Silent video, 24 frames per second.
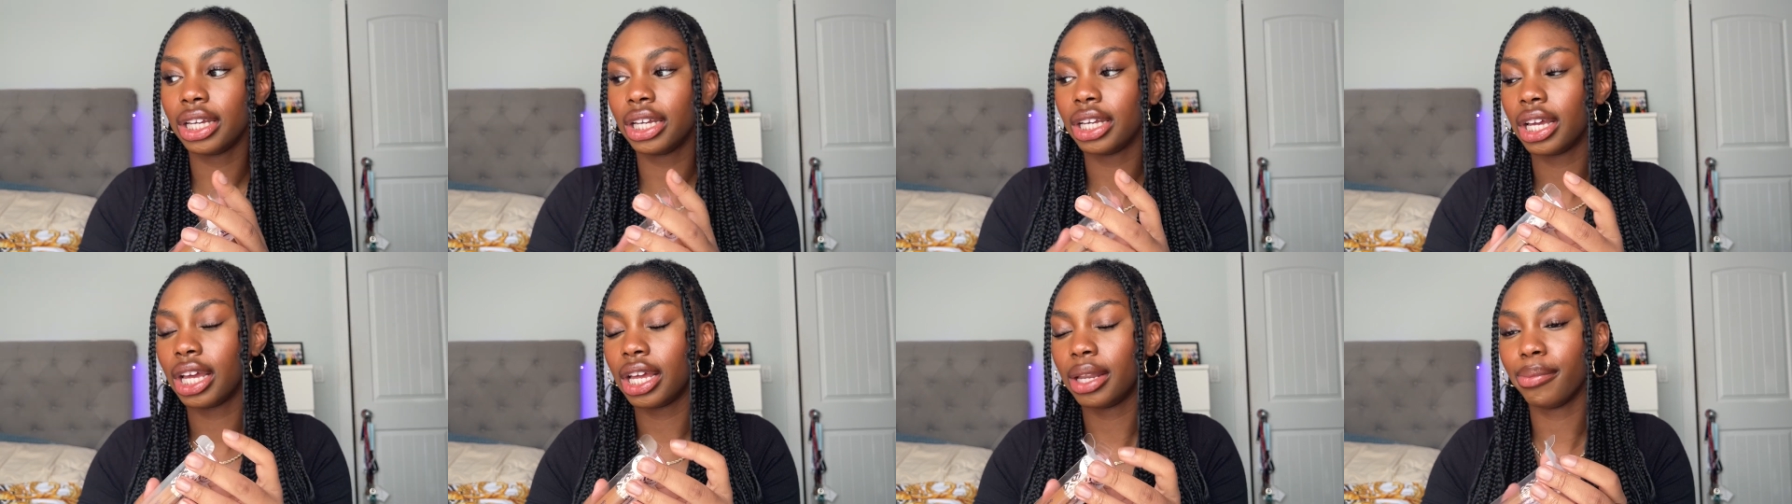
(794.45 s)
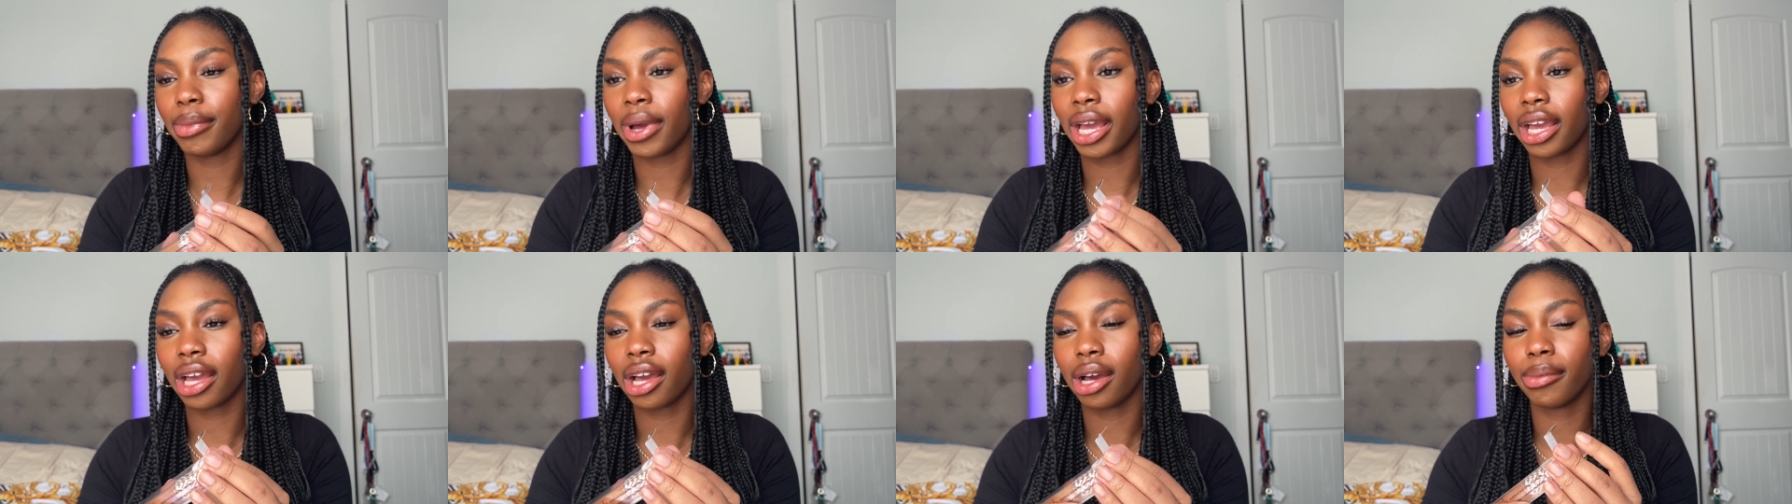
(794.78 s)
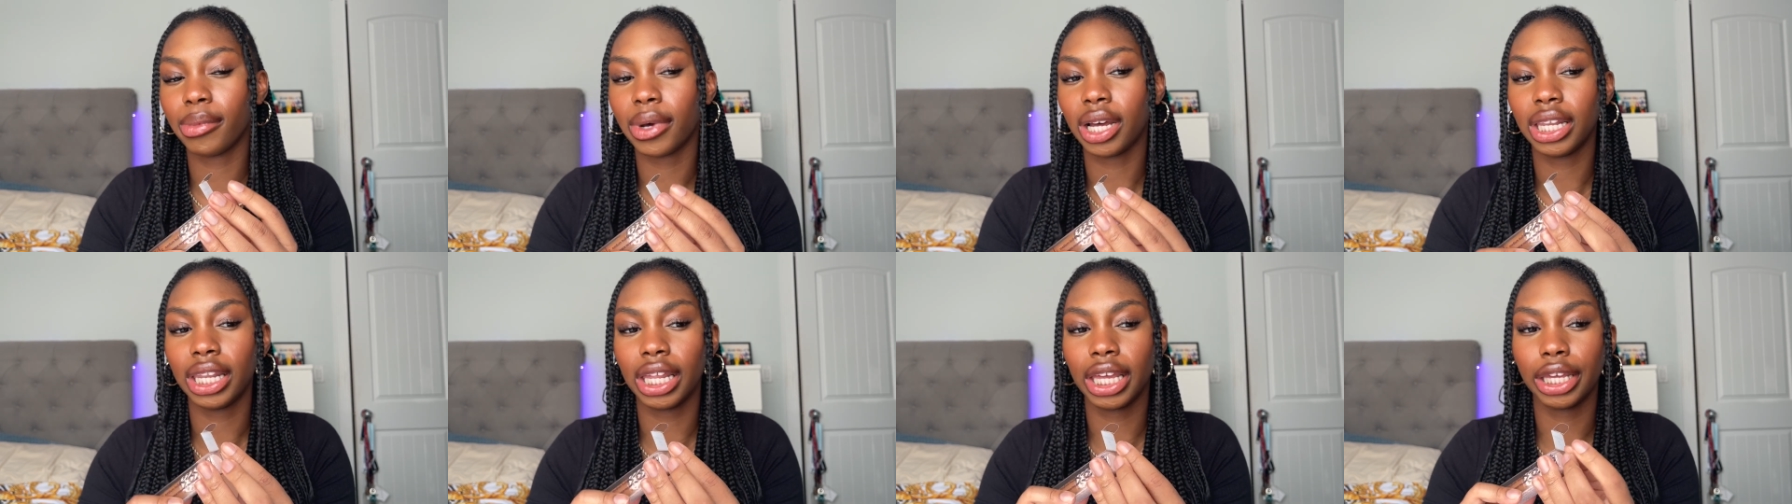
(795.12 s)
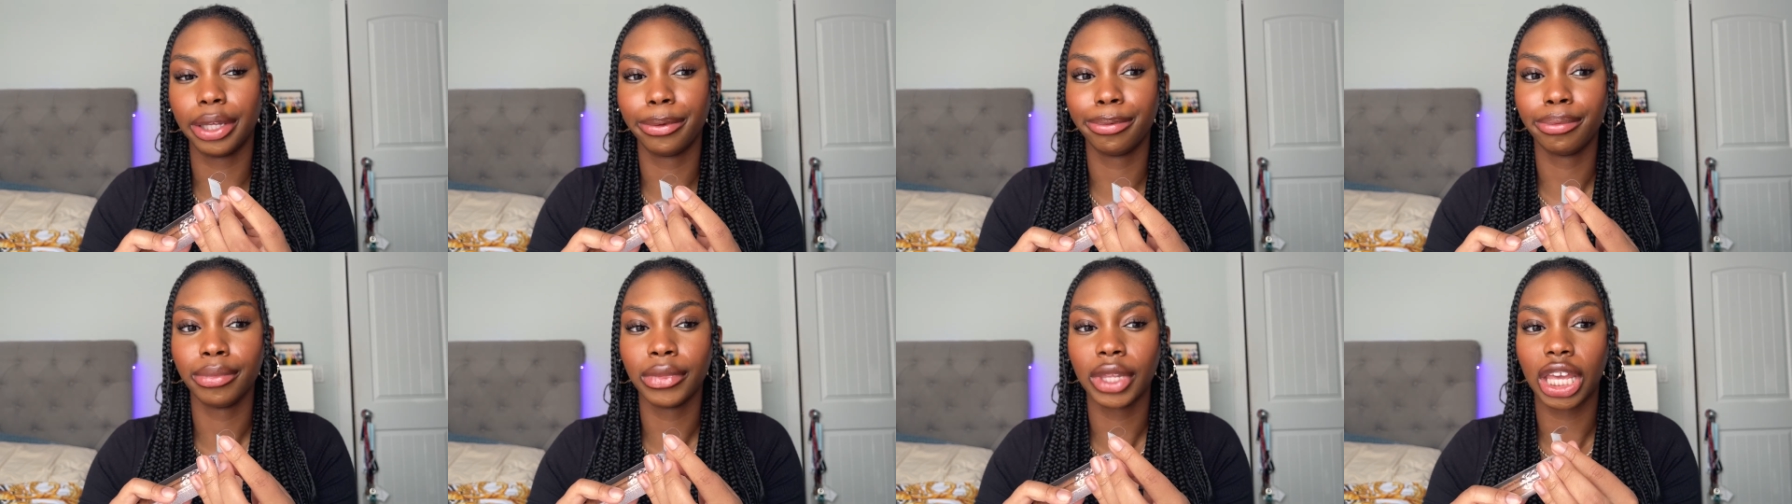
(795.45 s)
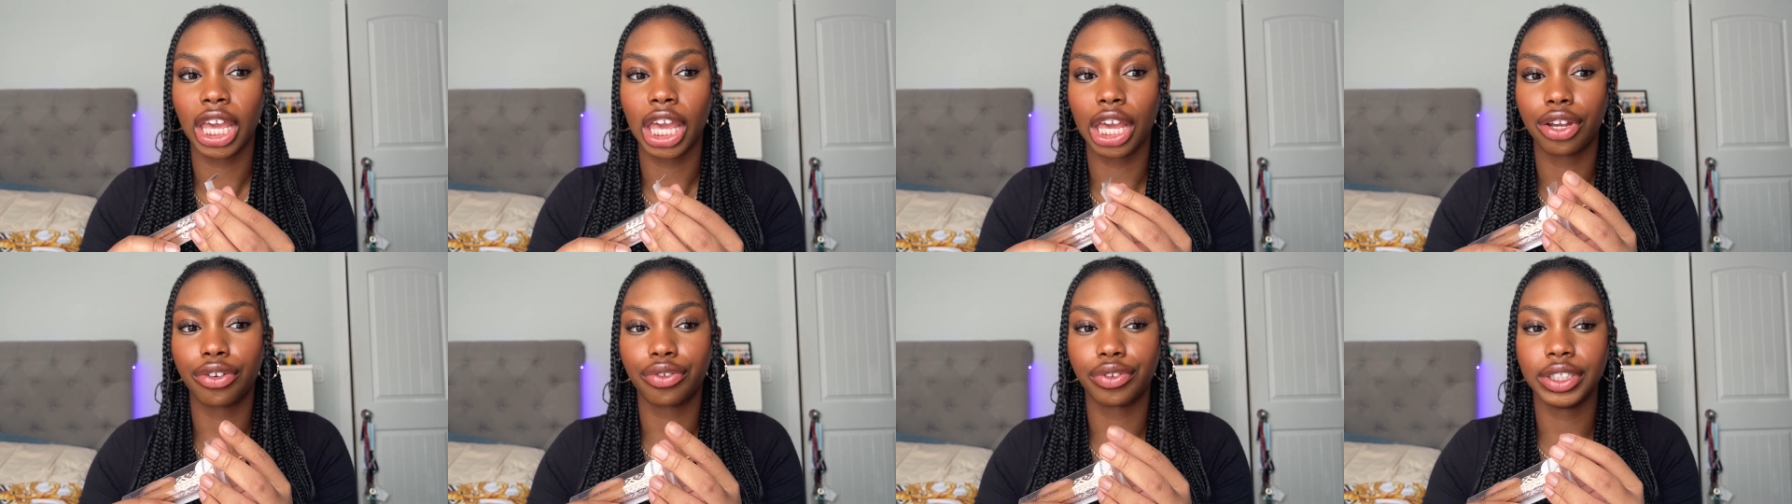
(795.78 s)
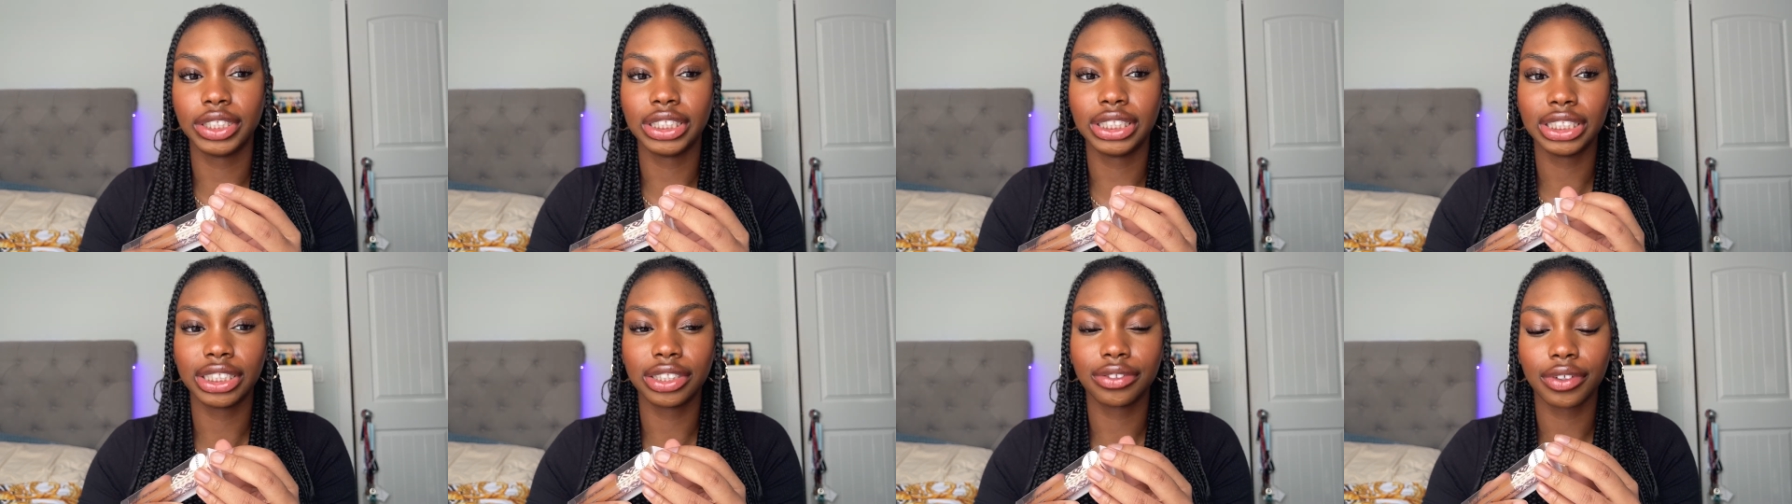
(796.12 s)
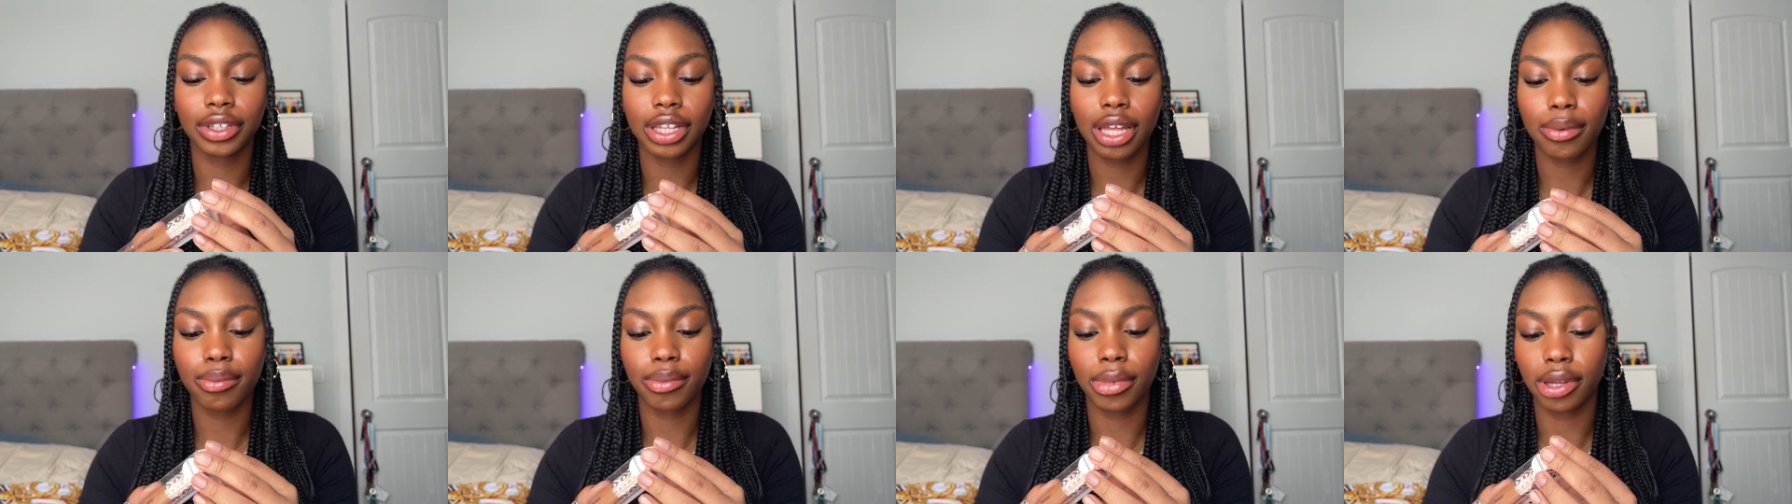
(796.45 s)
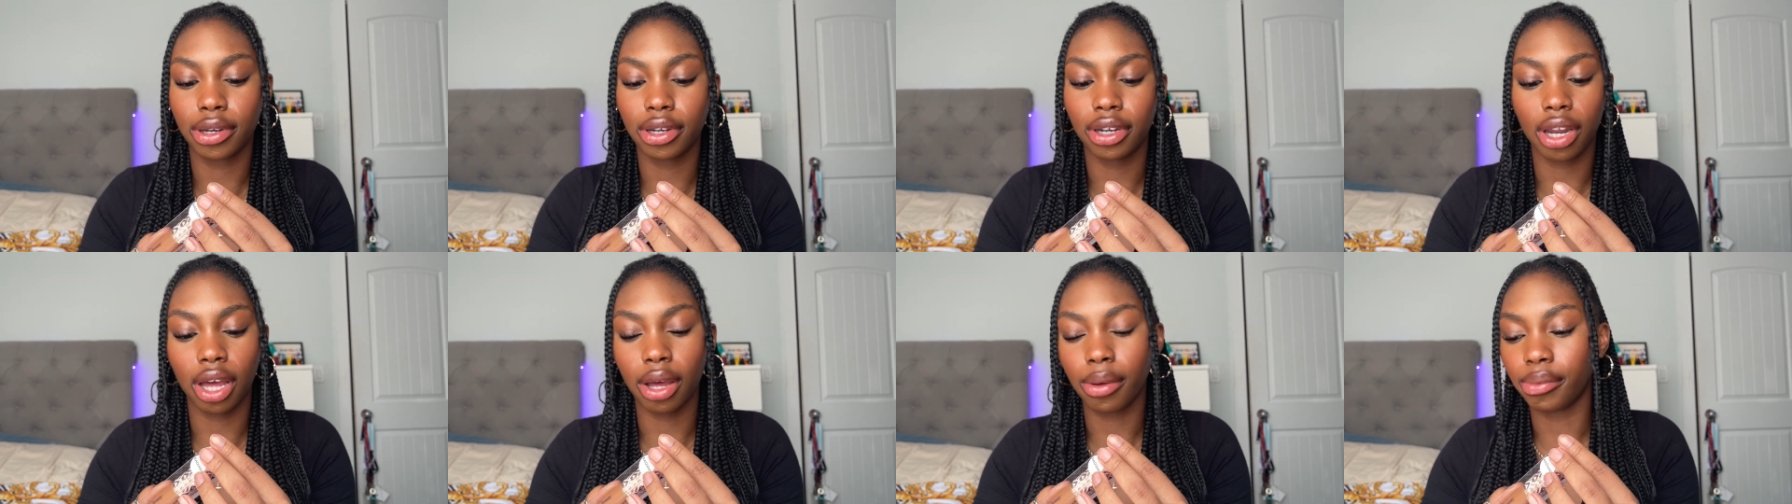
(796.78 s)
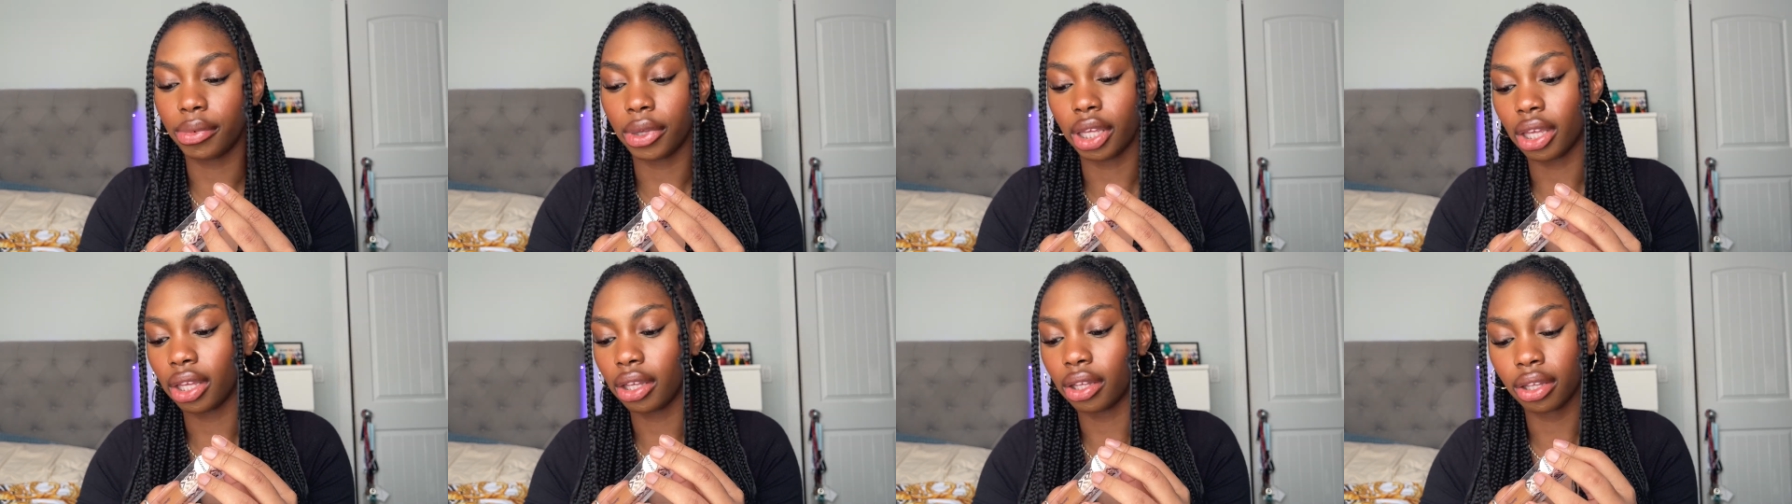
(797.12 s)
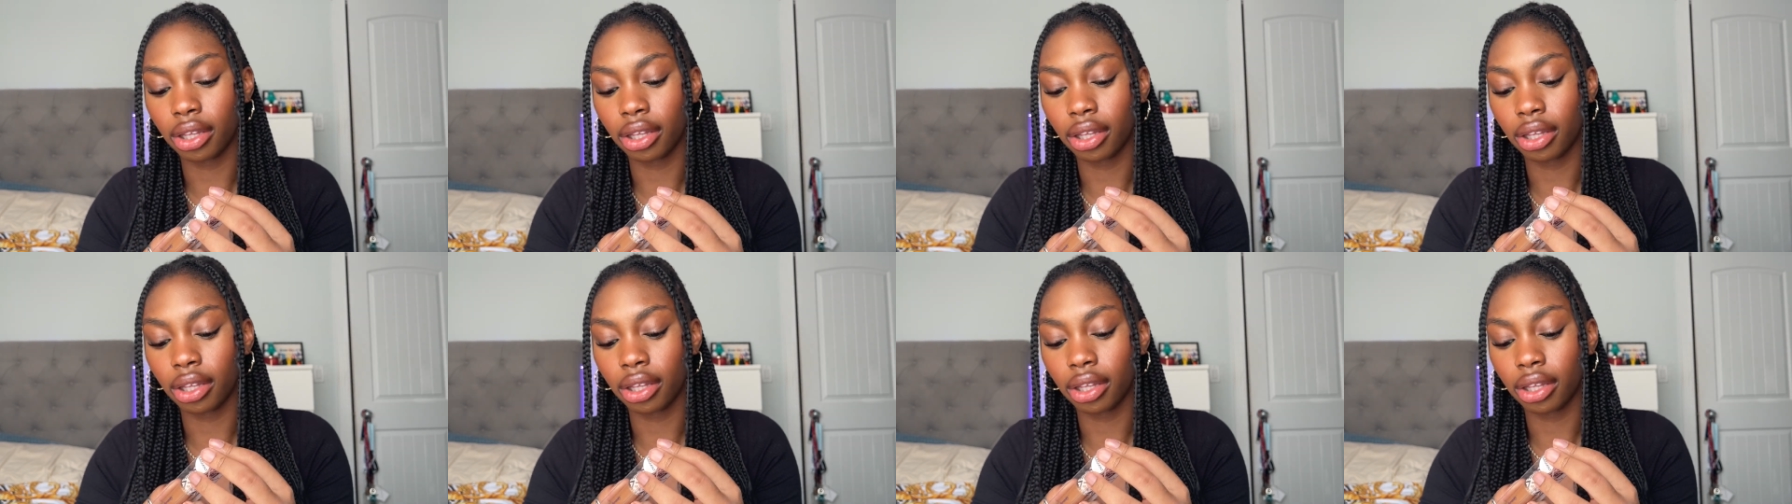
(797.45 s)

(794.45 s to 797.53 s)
it might come out like it creases for them, but not me.